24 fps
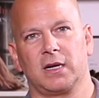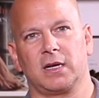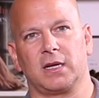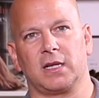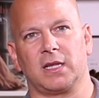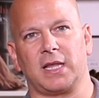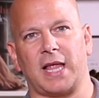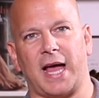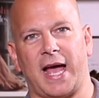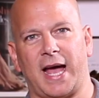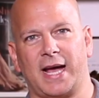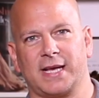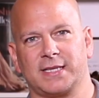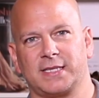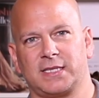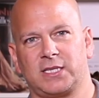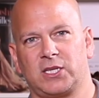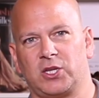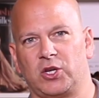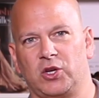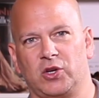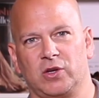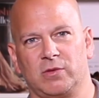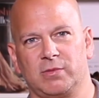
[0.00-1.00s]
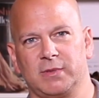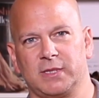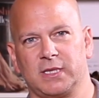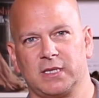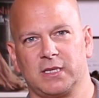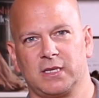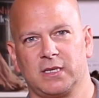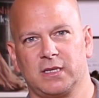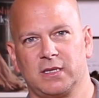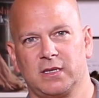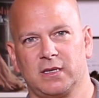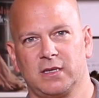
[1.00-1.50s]
glass tubes,
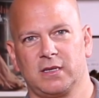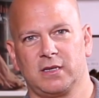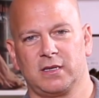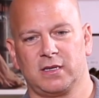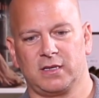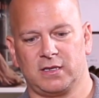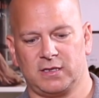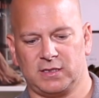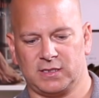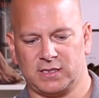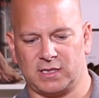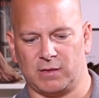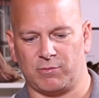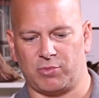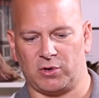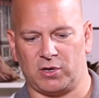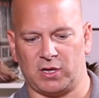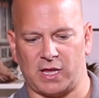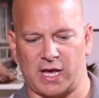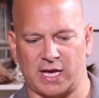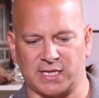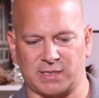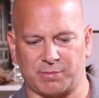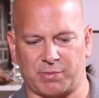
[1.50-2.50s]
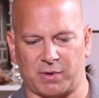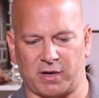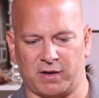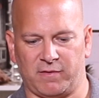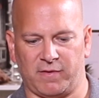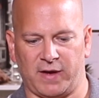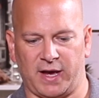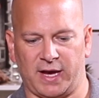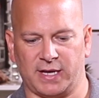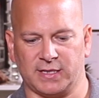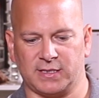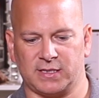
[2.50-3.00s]
simple glass bud
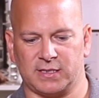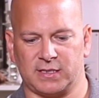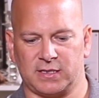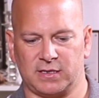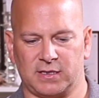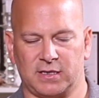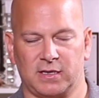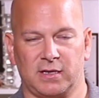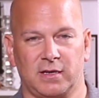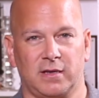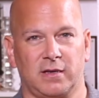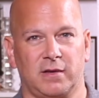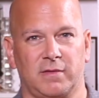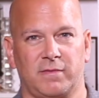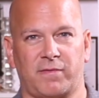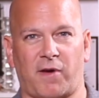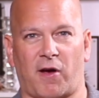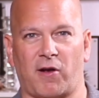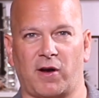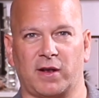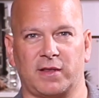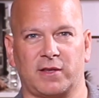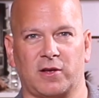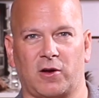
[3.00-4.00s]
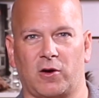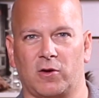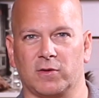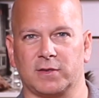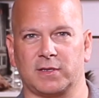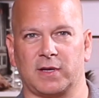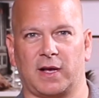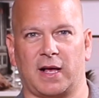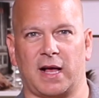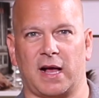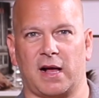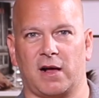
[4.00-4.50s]
vase, found at the
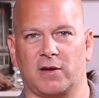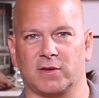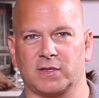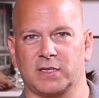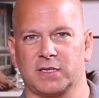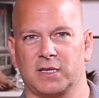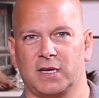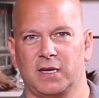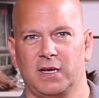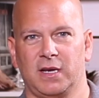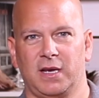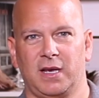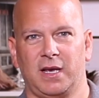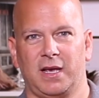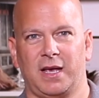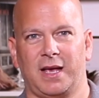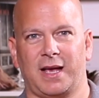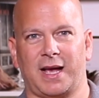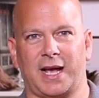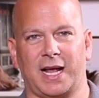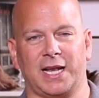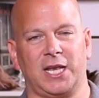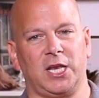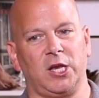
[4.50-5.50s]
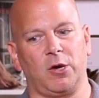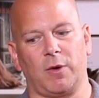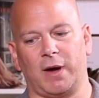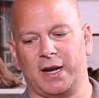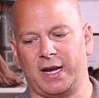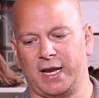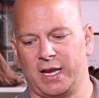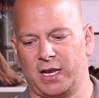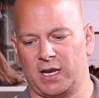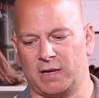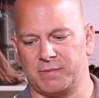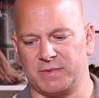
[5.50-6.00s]
wholesale house. I knew I
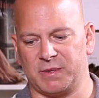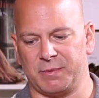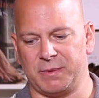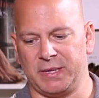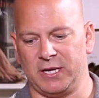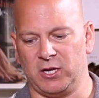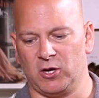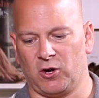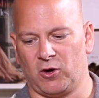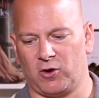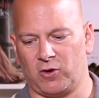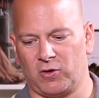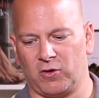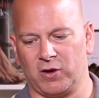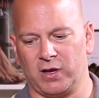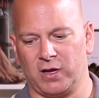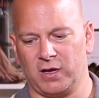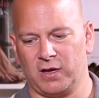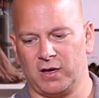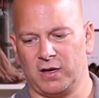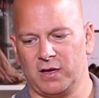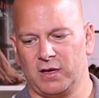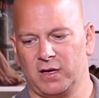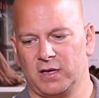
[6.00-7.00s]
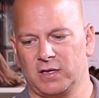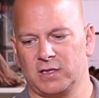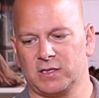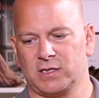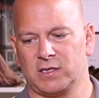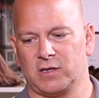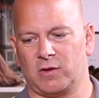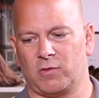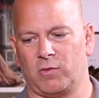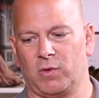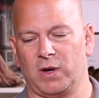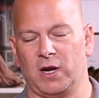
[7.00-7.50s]
needed them to be gold,
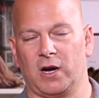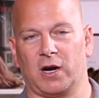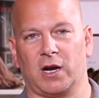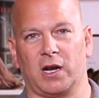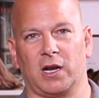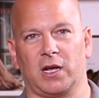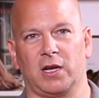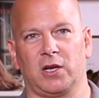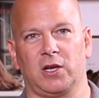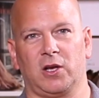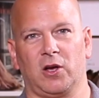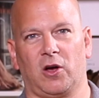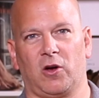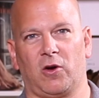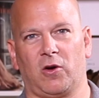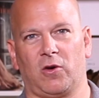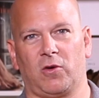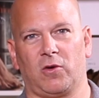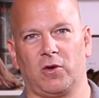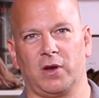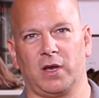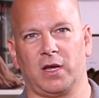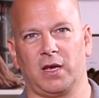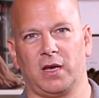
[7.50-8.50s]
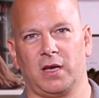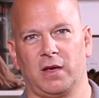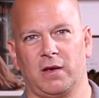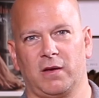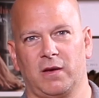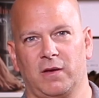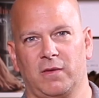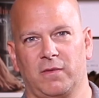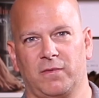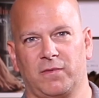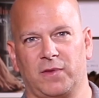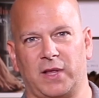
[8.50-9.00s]
so we are going to gold
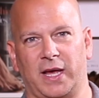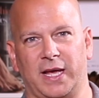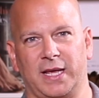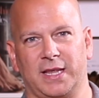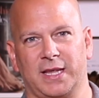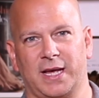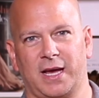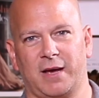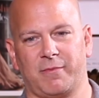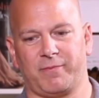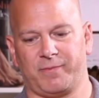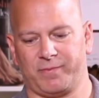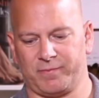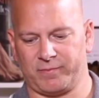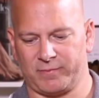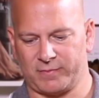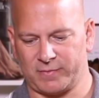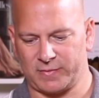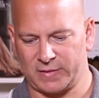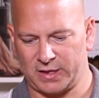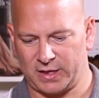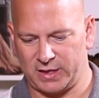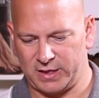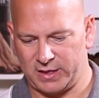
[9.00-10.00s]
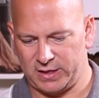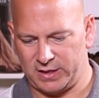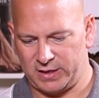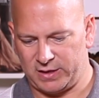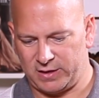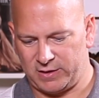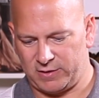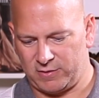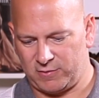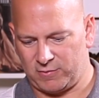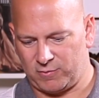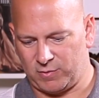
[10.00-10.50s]
flake them.
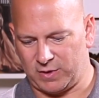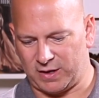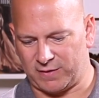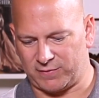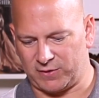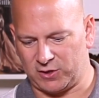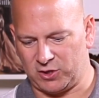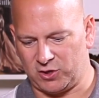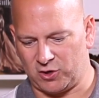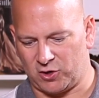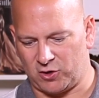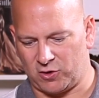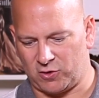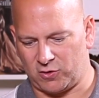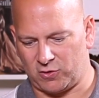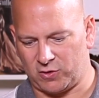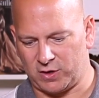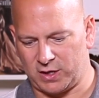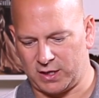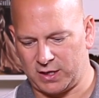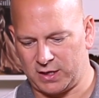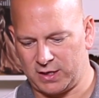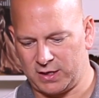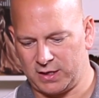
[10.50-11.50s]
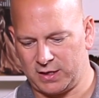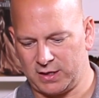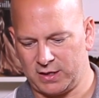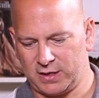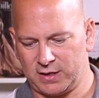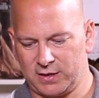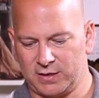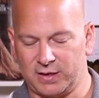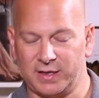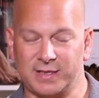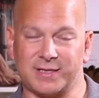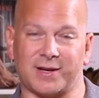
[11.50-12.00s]
We have the gold.
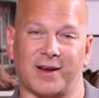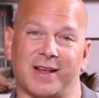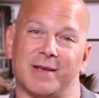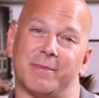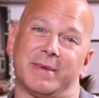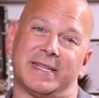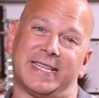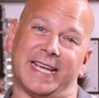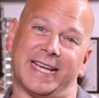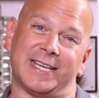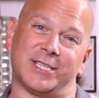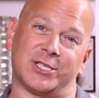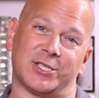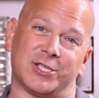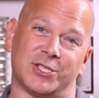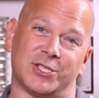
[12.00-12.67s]
These are imitation